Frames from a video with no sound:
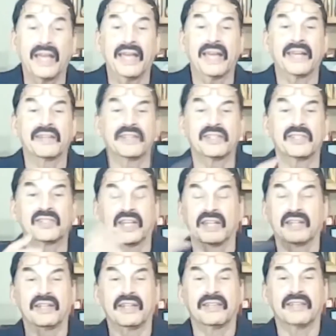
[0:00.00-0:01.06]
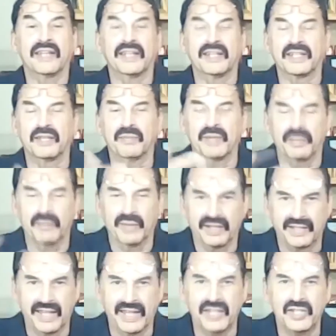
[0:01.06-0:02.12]
And they said they didn't give me a
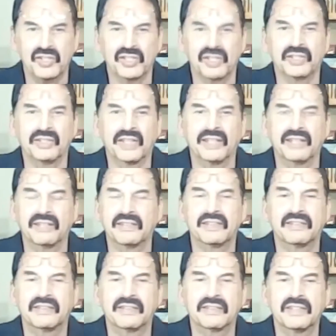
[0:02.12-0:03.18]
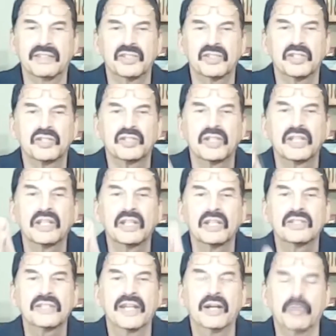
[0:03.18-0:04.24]
medication. It's just,
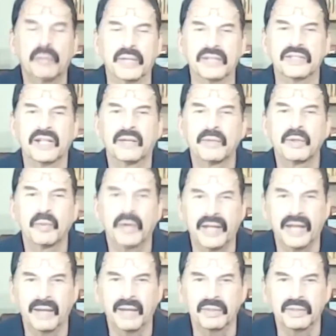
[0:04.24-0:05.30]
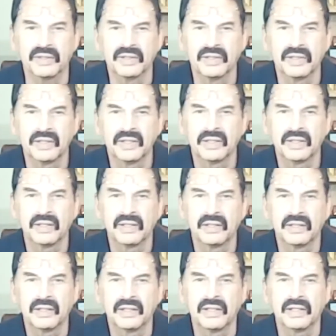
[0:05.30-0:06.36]
tell me what happened.
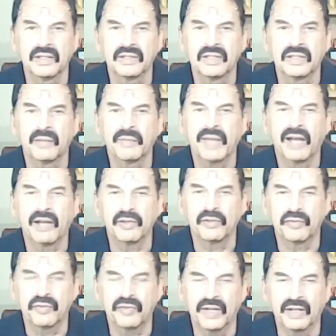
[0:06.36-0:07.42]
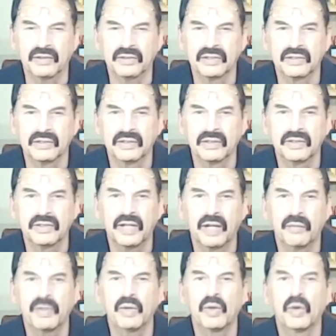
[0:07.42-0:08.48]
Tell me how you felt. Tell
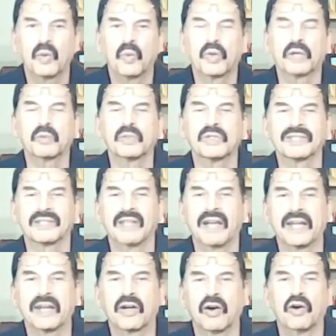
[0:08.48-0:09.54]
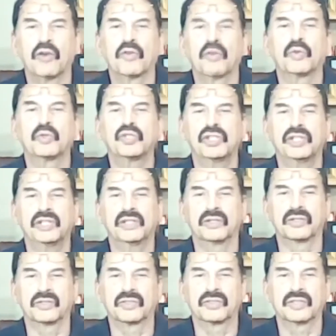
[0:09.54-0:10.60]
me what it was like all those
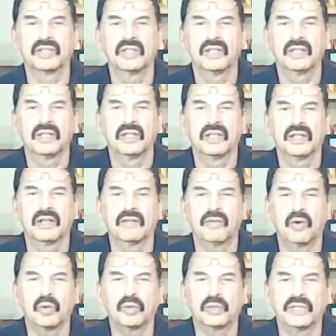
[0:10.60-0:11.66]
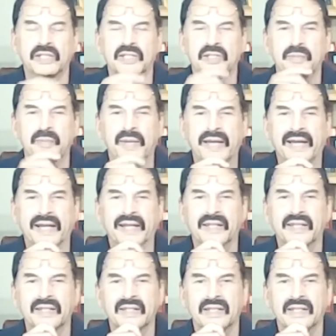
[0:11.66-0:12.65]
years of holding this back.